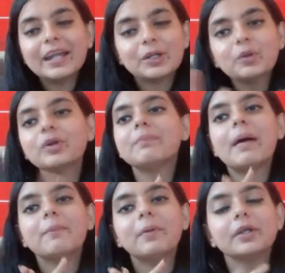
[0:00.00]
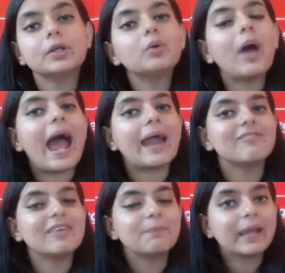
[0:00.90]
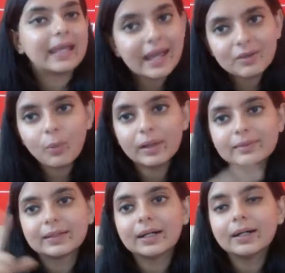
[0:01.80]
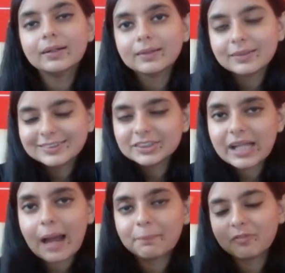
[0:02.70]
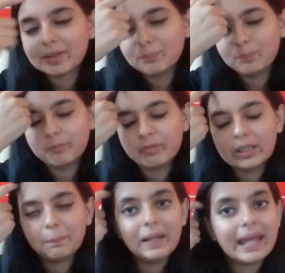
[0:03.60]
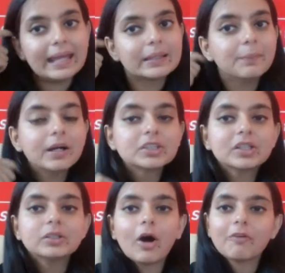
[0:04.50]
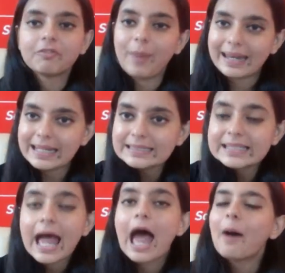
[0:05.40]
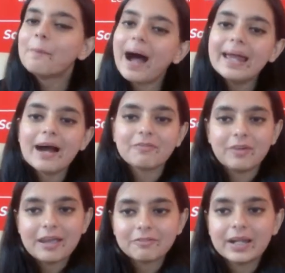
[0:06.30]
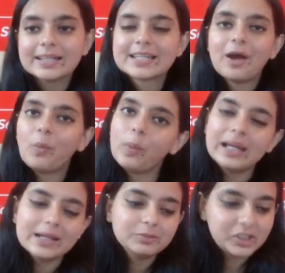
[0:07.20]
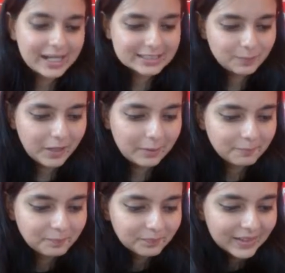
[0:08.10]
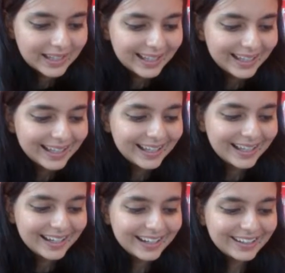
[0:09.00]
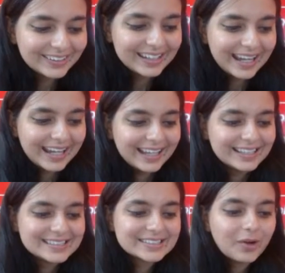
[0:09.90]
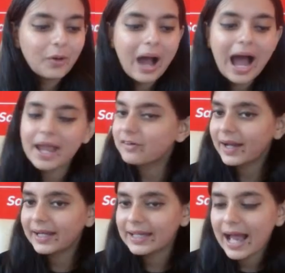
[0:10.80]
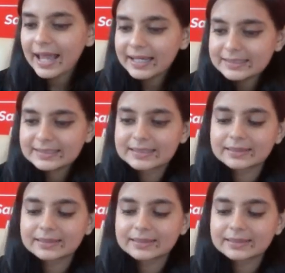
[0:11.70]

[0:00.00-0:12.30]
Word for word: I do remember you, and we begin with the chapter with the play The Merchant of Venice by our favorite William Shakespeare. Okay, so are you ready, guys?